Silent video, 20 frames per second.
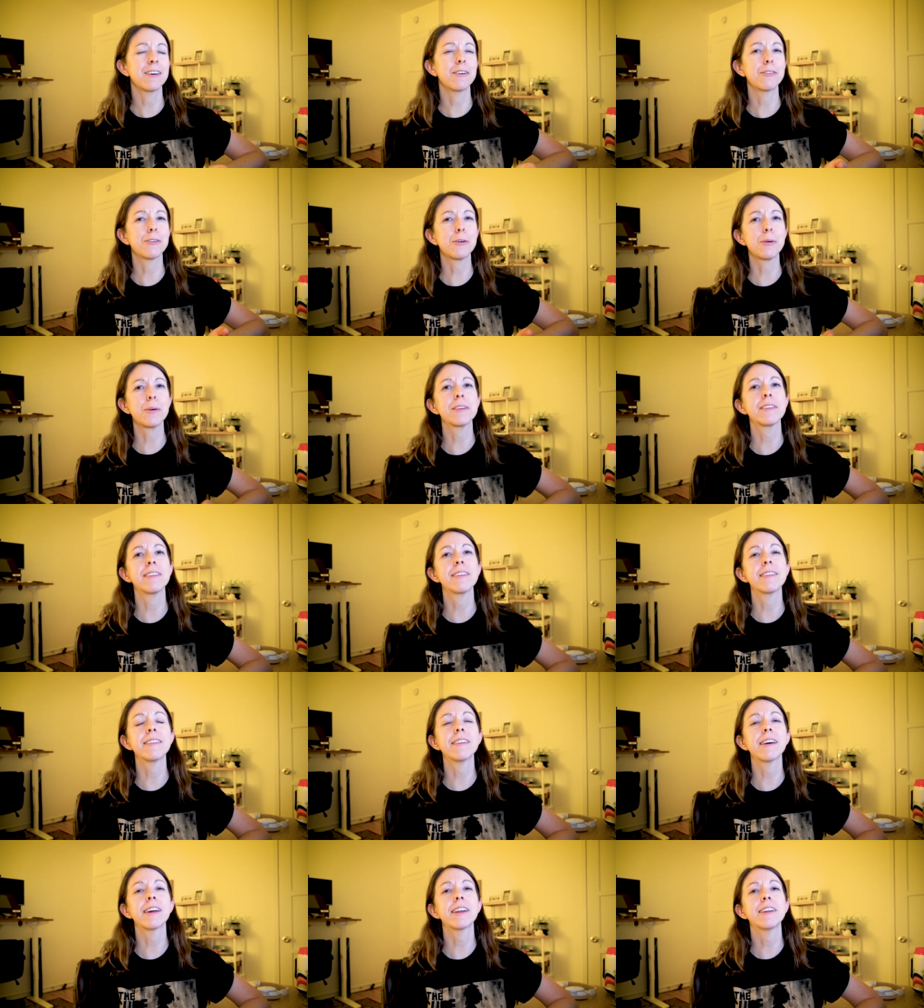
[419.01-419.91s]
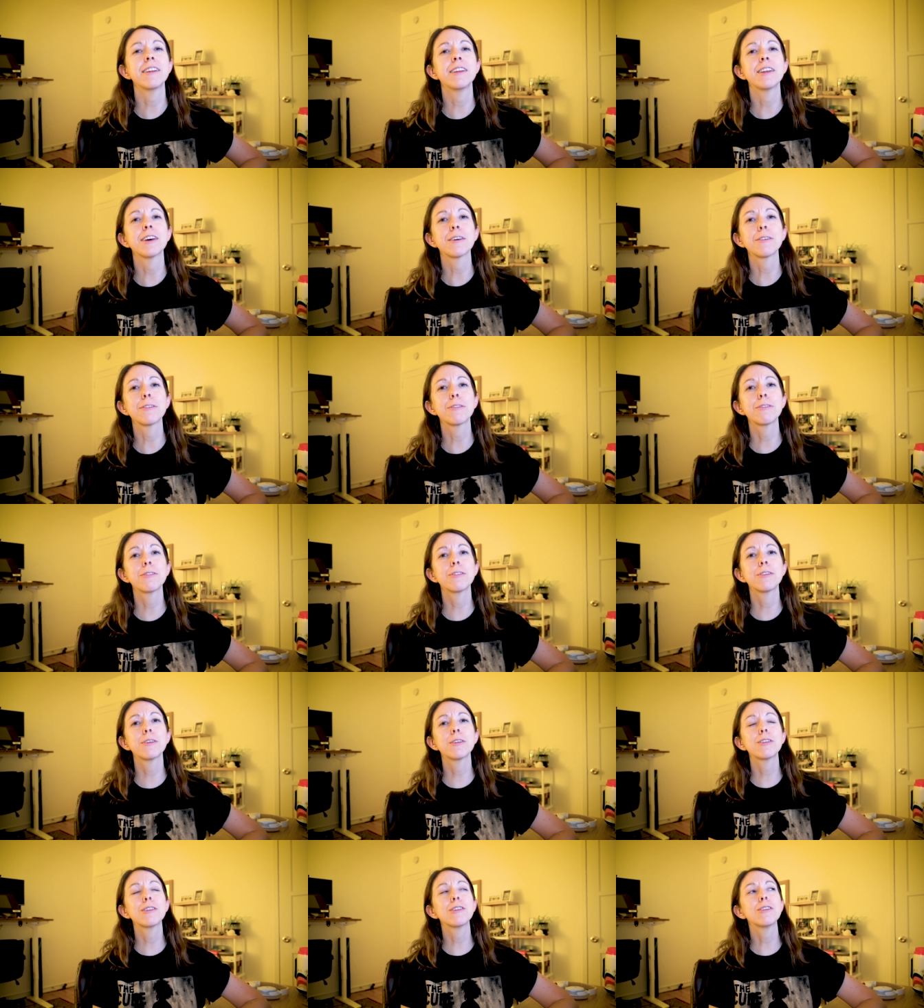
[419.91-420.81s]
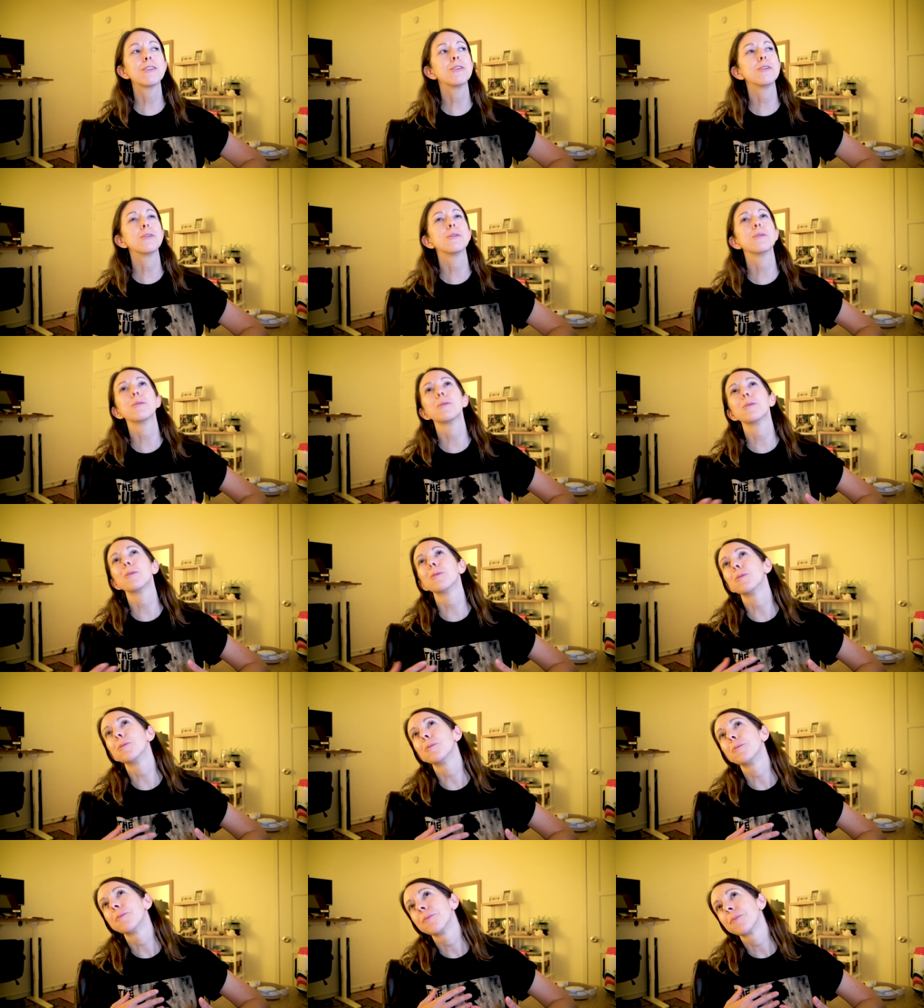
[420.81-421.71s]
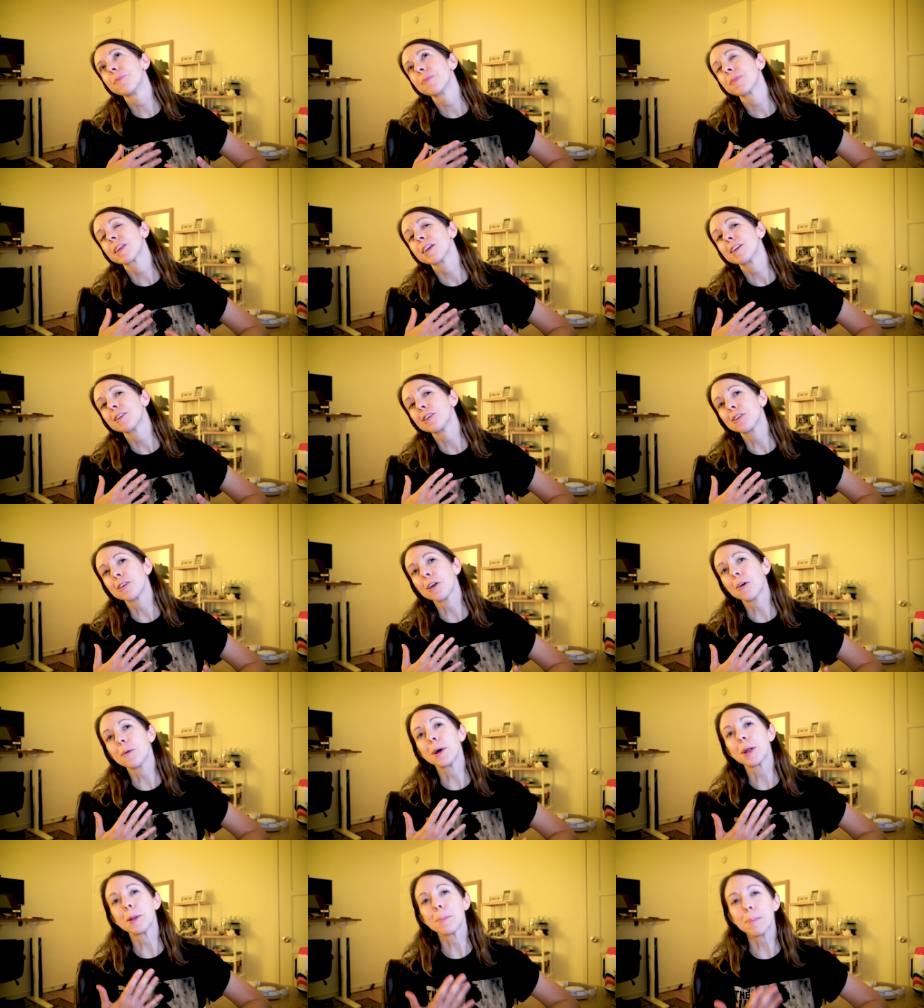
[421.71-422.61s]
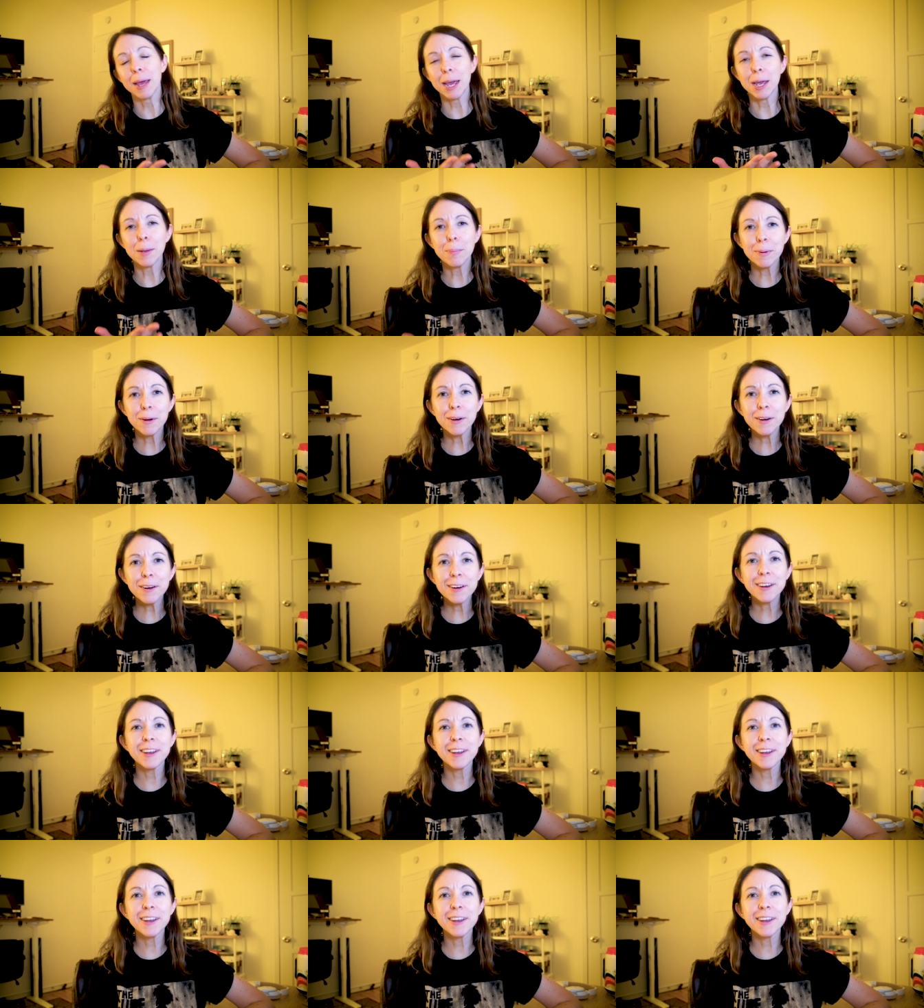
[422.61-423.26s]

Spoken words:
Of course, it's not enough to show on paper.